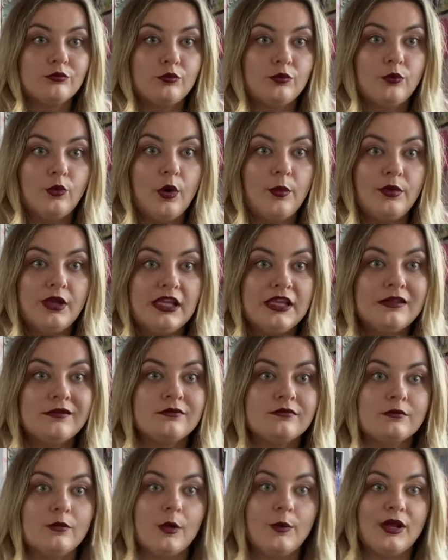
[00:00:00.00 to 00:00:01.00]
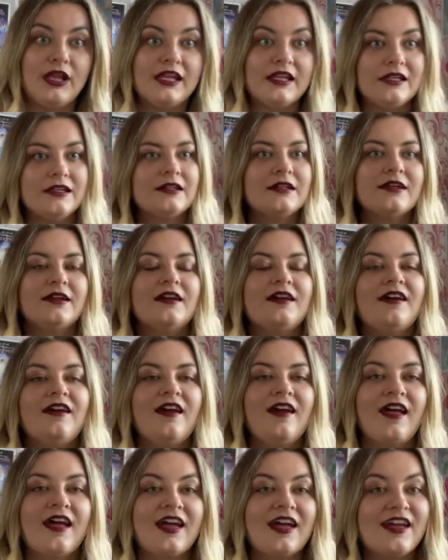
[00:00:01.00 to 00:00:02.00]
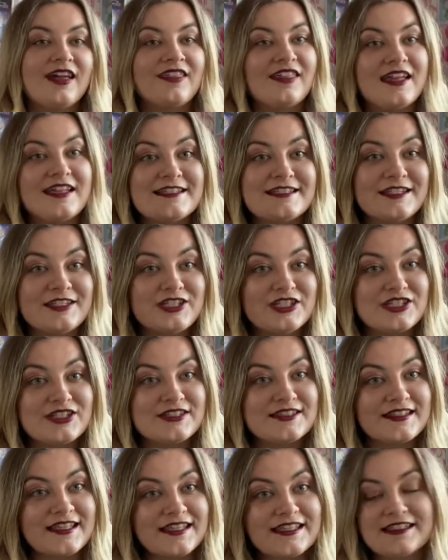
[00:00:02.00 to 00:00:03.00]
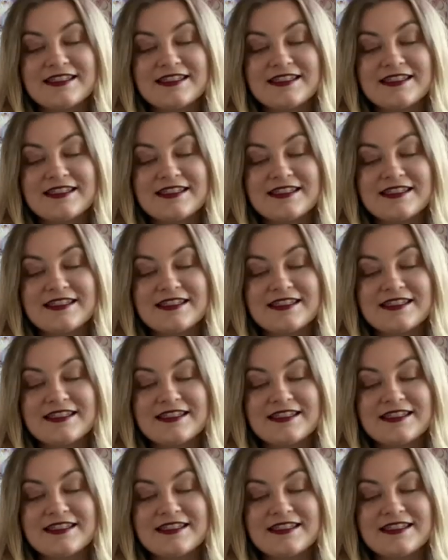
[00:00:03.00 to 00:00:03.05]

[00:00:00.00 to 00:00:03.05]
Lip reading: wobbly. That is literally just this.